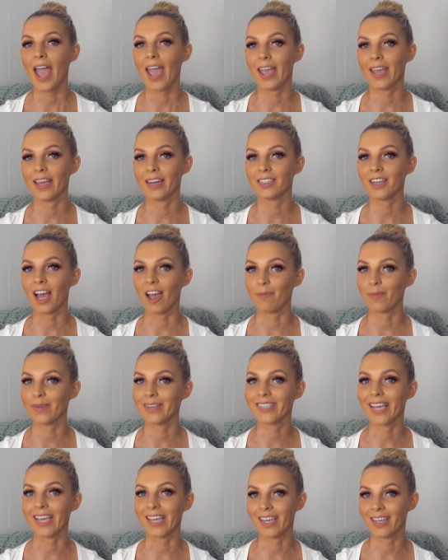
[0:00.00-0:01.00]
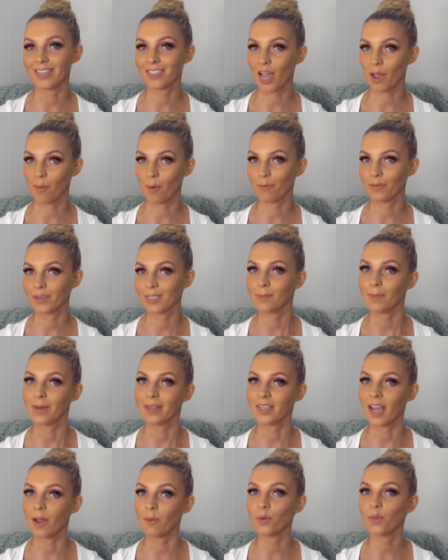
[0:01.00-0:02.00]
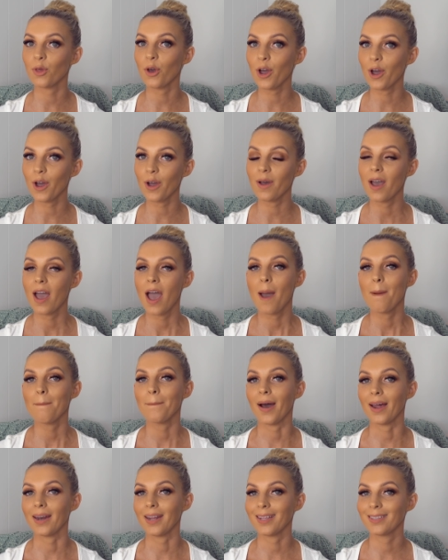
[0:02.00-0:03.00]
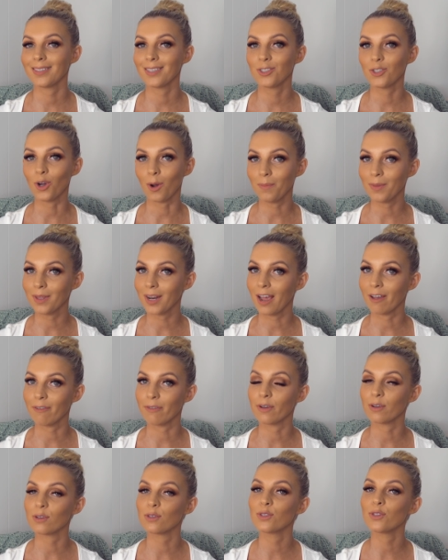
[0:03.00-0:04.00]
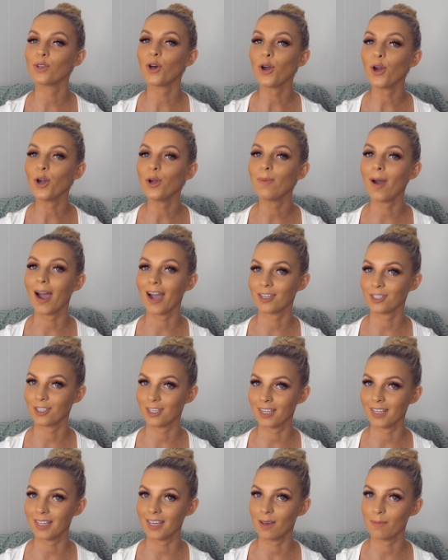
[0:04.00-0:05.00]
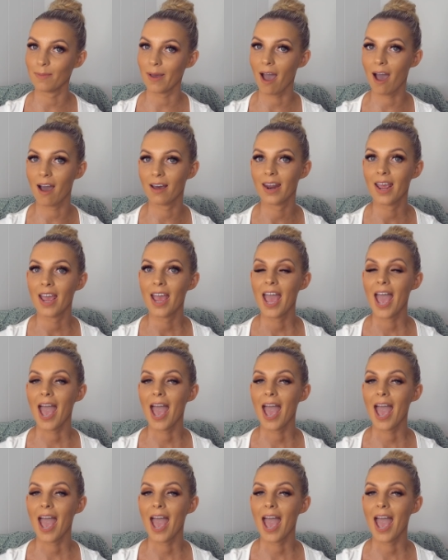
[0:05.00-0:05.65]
and I've been taking time off to spend time with her but it's a job that I feel so passionately about